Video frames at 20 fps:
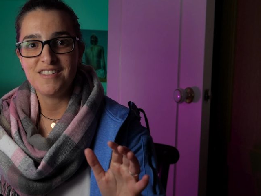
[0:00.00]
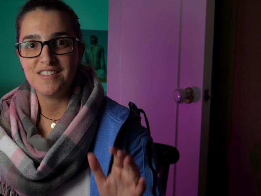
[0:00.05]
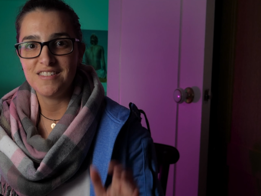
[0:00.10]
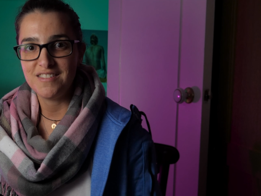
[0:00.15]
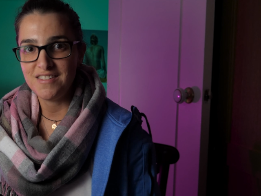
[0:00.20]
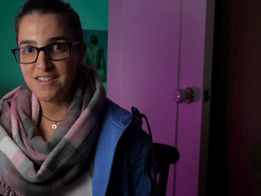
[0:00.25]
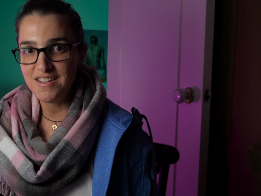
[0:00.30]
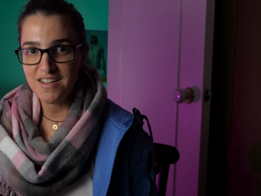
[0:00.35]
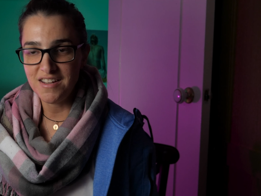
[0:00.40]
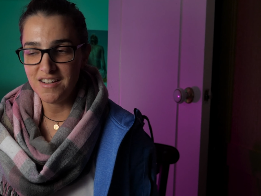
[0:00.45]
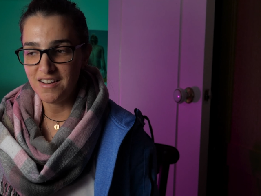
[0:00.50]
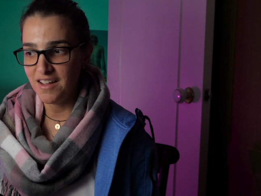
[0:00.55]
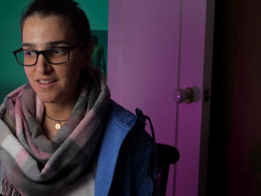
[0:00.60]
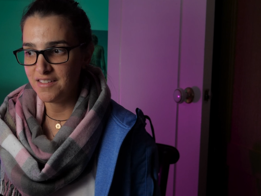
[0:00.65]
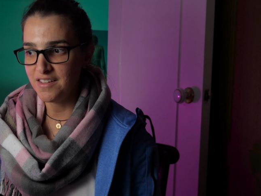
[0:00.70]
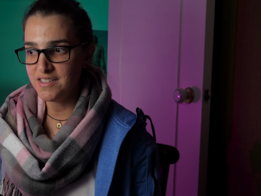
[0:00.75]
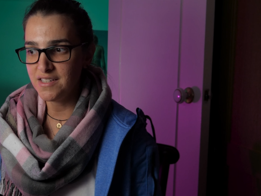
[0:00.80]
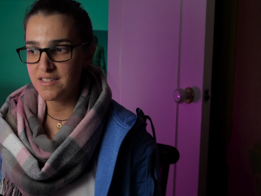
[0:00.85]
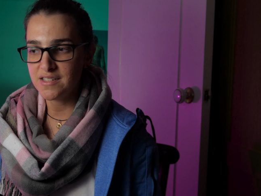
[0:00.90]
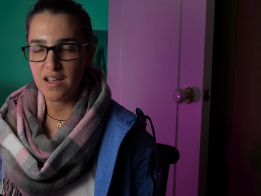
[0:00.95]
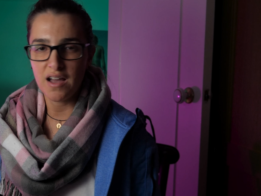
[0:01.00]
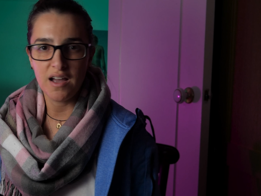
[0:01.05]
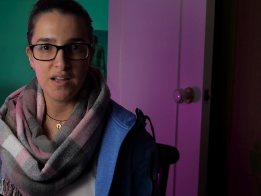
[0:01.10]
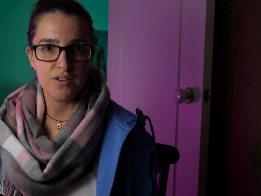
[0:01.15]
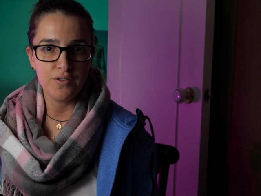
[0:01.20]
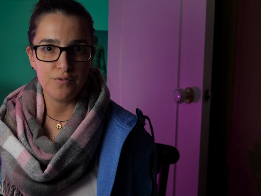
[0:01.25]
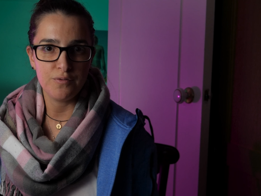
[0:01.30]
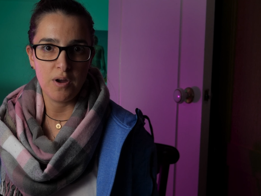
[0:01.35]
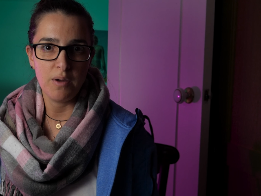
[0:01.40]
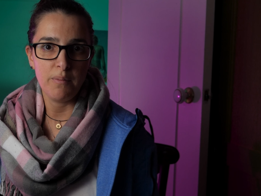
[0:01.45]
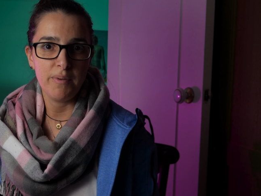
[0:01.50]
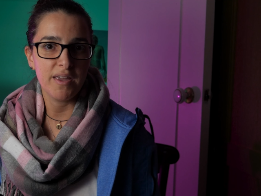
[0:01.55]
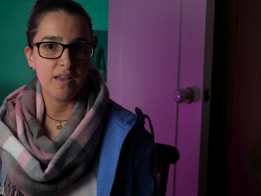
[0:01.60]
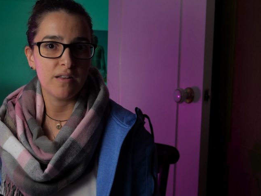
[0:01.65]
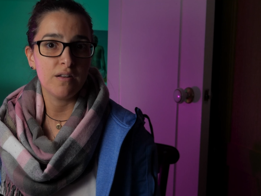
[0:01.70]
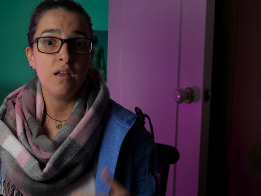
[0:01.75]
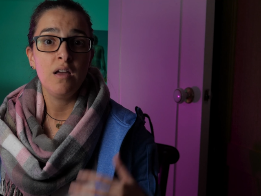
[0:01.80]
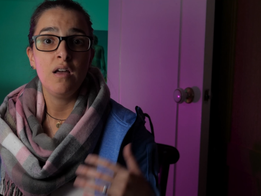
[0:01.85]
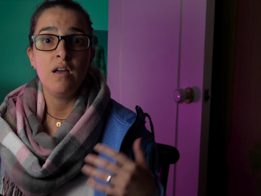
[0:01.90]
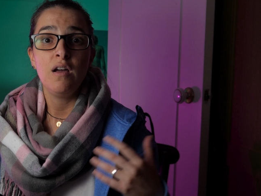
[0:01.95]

scene, and this is kind of where we can